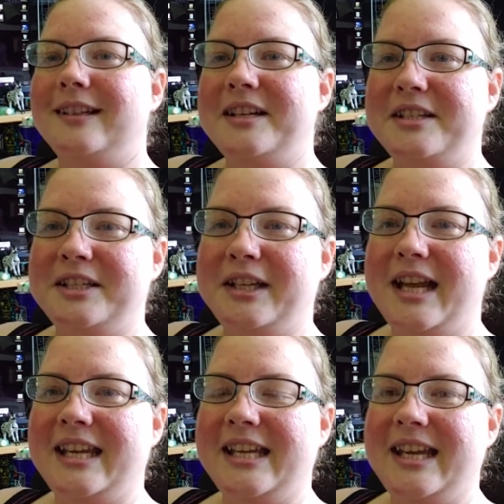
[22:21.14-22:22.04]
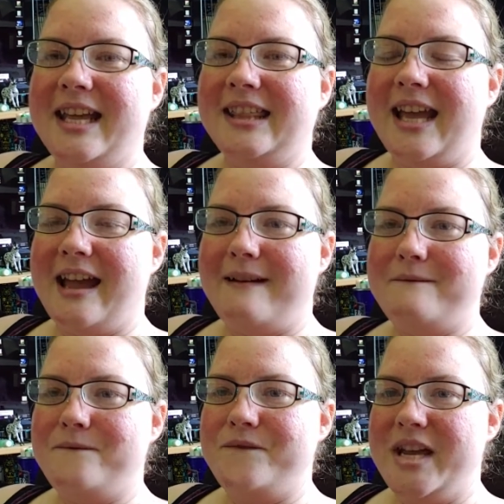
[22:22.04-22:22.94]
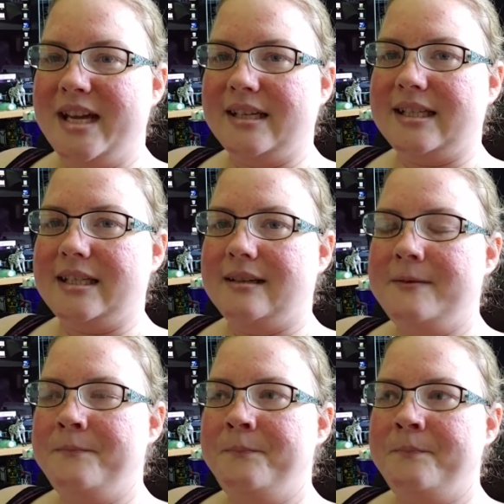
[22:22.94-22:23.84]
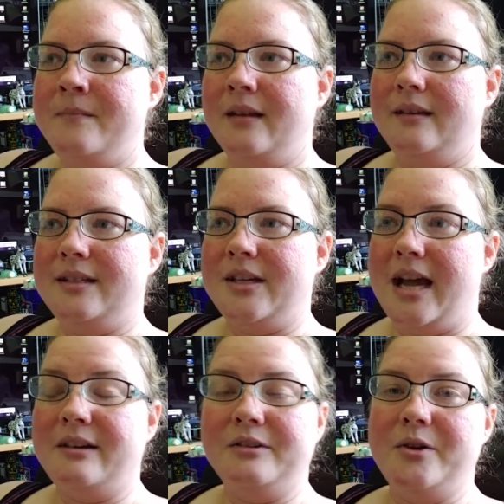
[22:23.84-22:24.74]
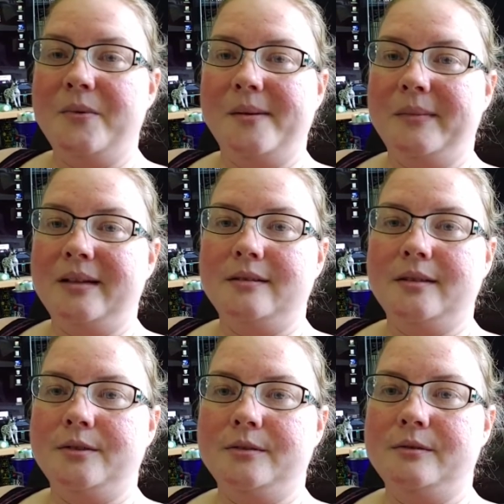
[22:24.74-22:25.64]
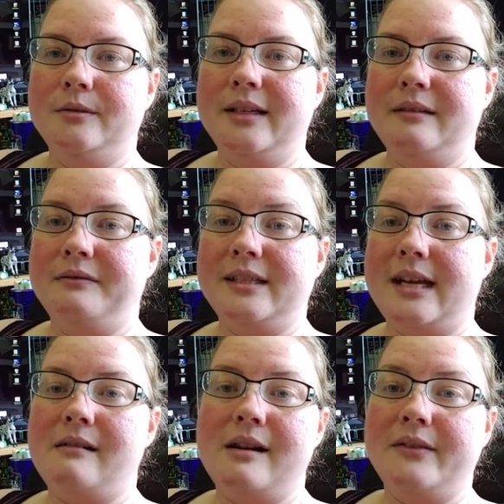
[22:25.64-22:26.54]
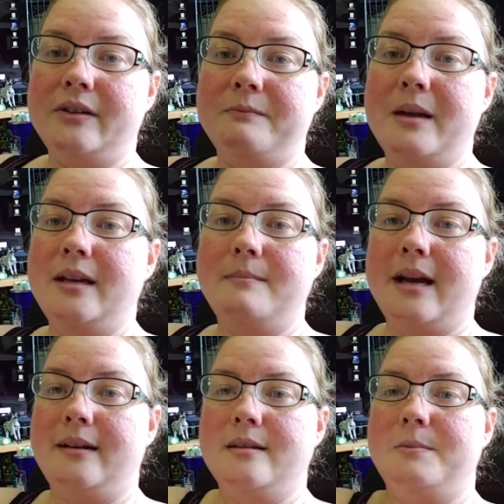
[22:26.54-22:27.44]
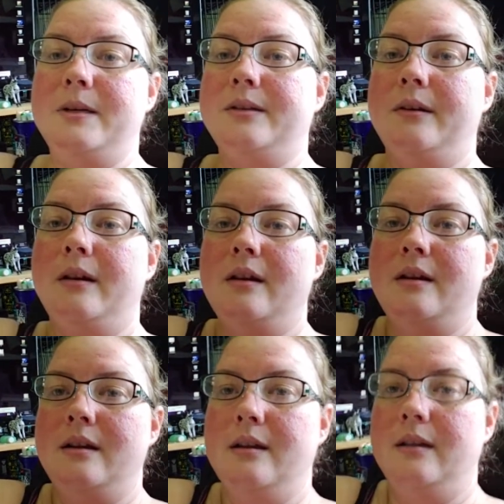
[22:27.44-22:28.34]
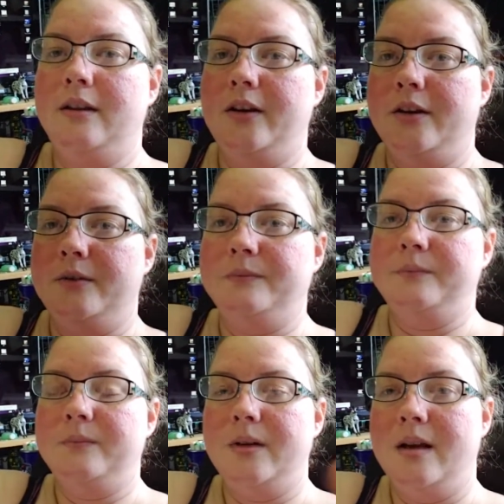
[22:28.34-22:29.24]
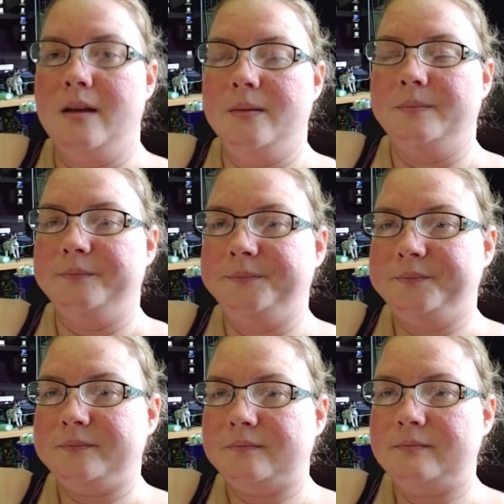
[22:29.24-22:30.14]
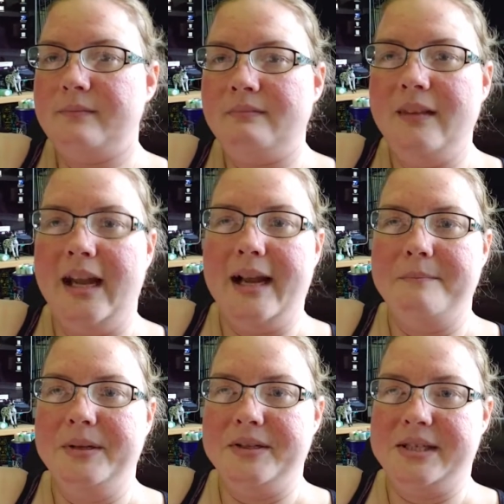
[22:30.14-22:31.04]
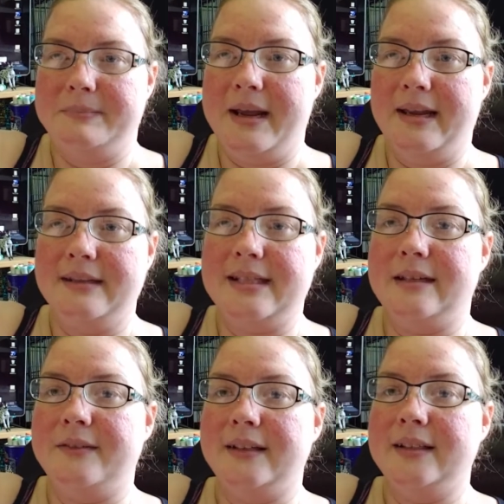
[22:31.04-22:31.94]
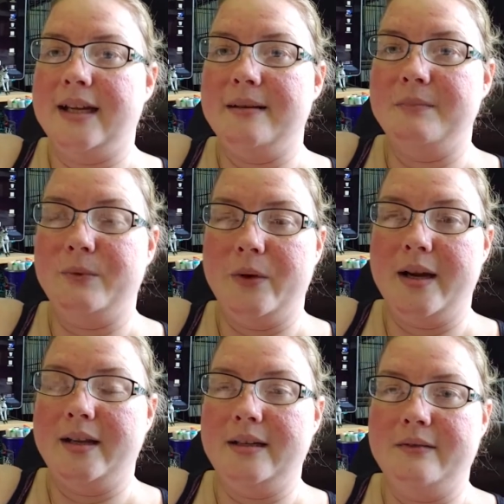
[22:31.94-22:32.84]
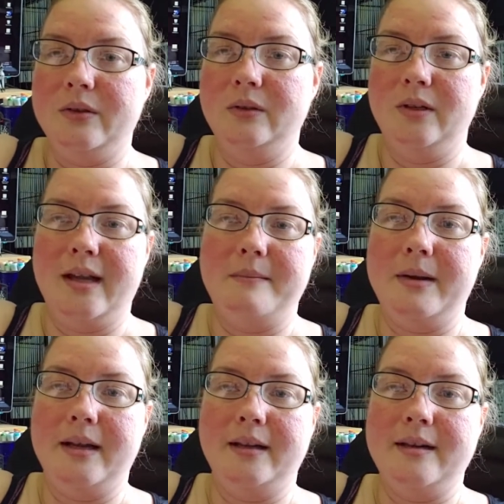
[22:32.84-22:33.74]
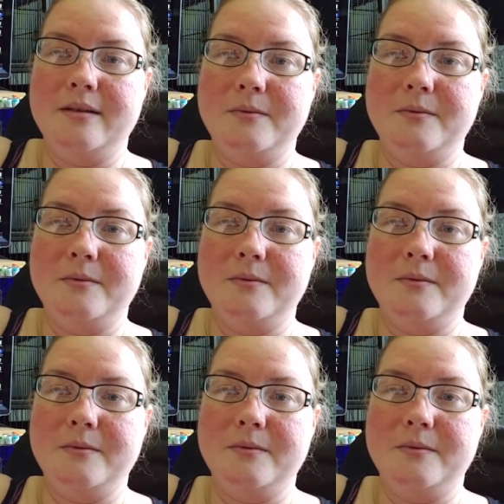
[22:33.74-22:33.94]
until I can get that fixed. So I don't know what I'm gonna do if because I don't have enough money to buy another printer. You know, um, I got bills to pay and stuff like that before I can even look at buying another